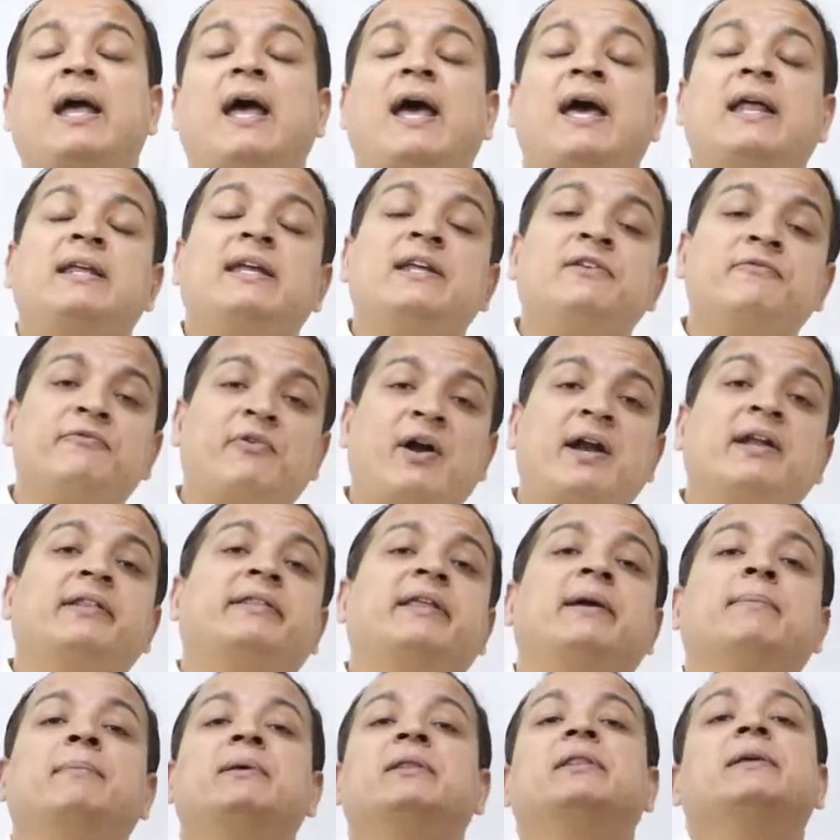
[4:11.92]
and invite
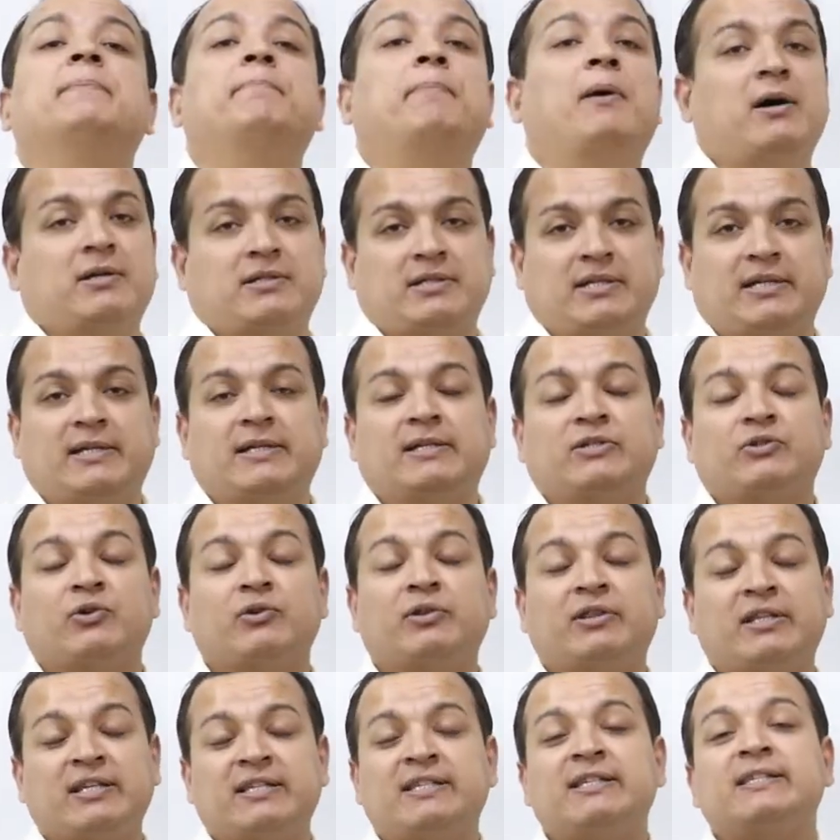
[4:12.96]
them in the party. So
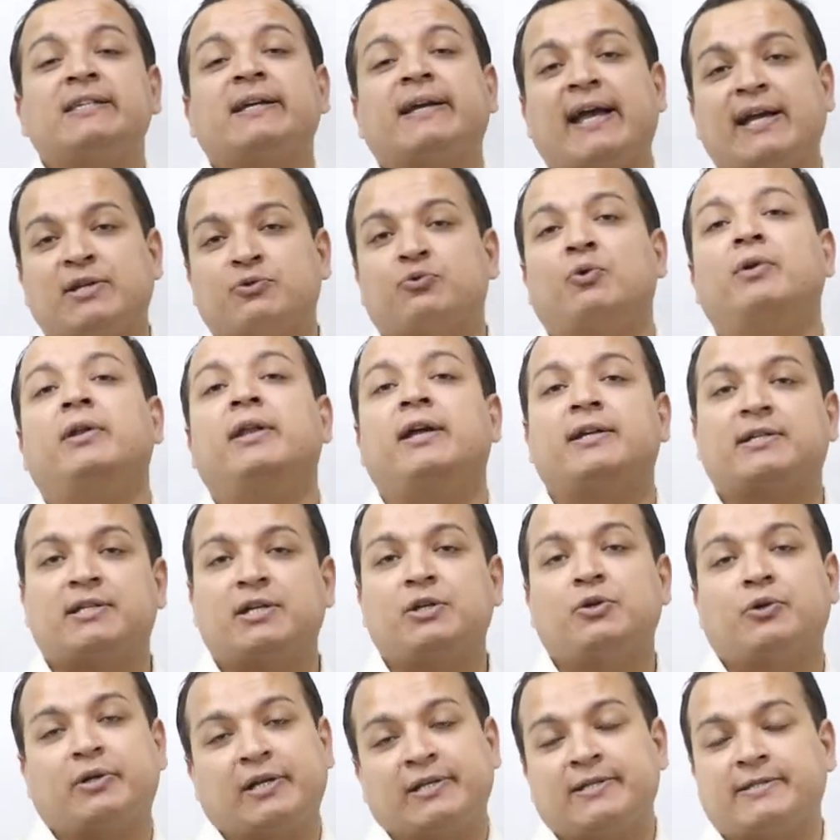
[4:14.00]
this is a casual letter,
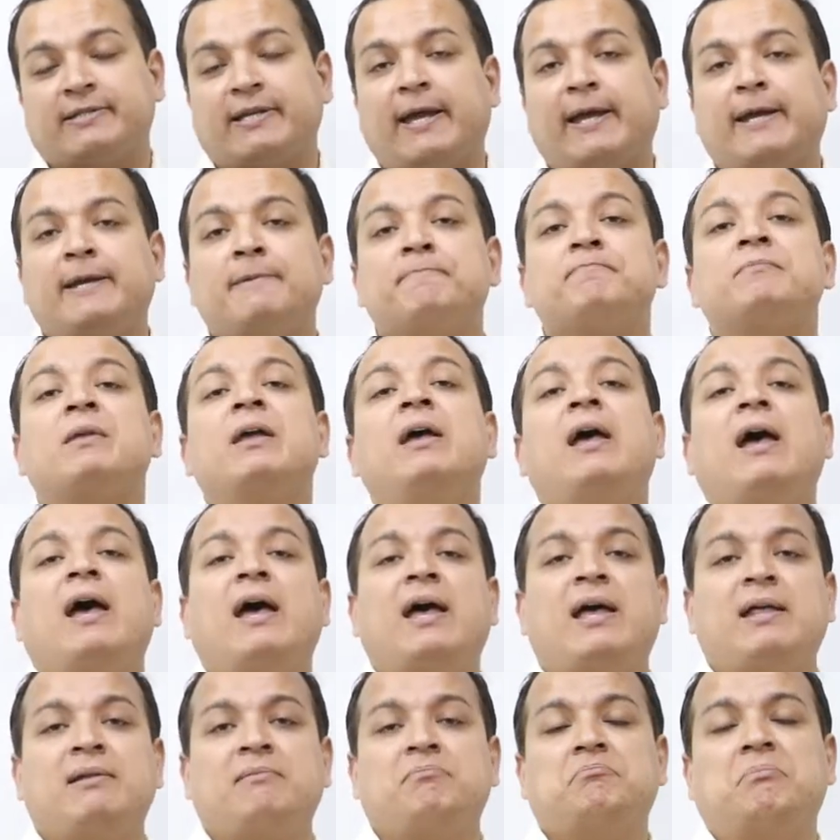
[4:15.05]
you can say,
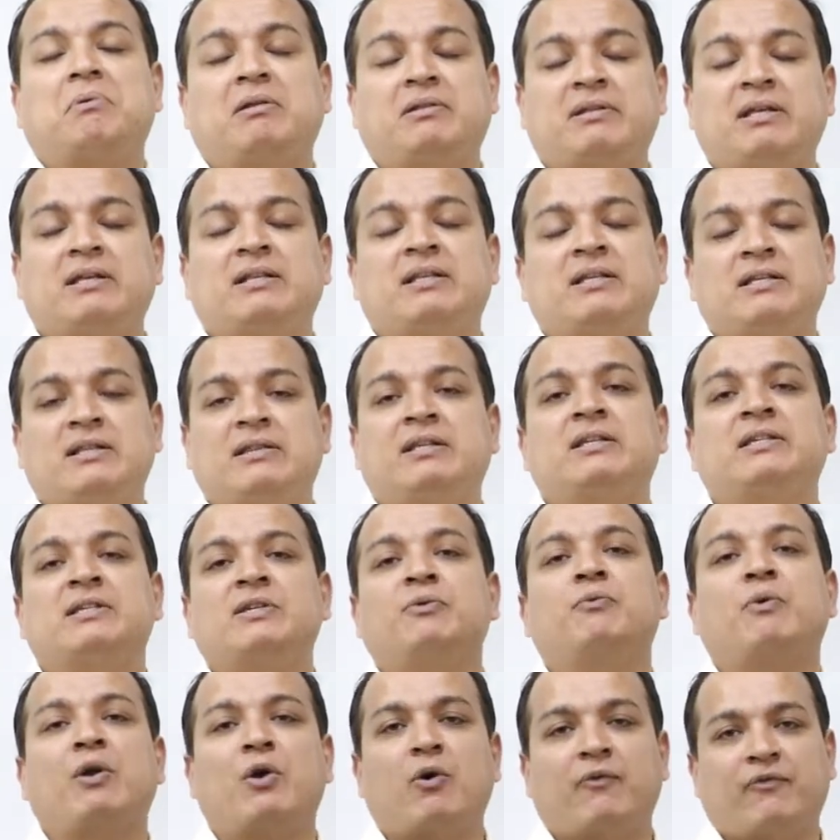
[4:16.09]
and this is
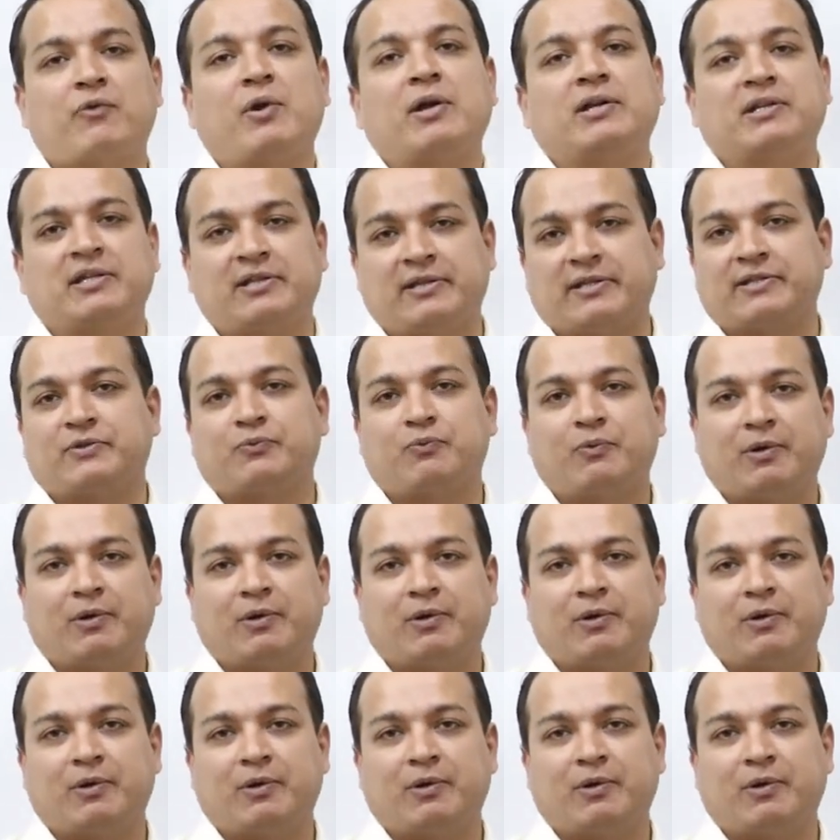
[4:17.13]
a way of writing this